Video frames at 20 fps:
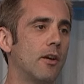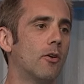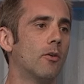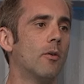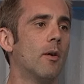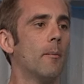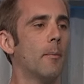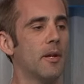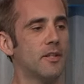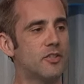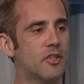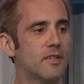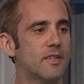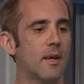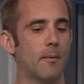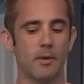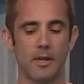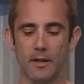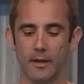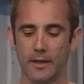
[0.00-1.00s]
deal, but it's just
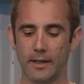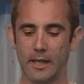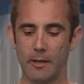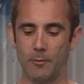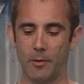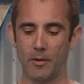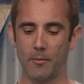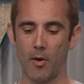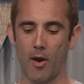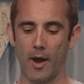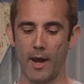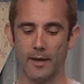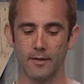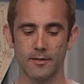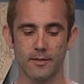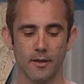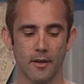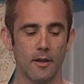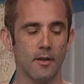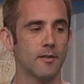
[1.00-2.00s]
something you got to keep in
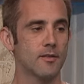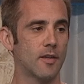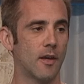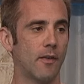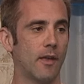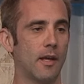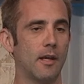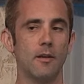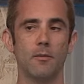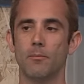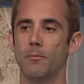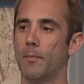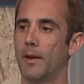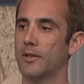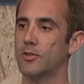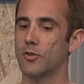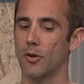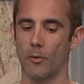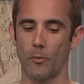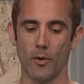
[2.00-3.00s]
mind so that you
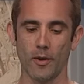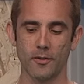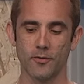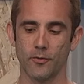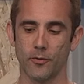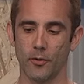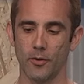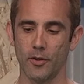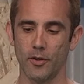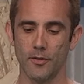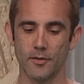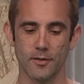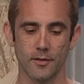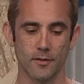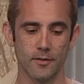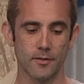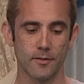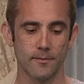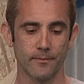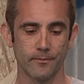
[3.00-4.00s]
make sure it works for all
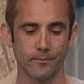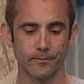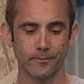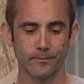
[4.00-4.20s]
users.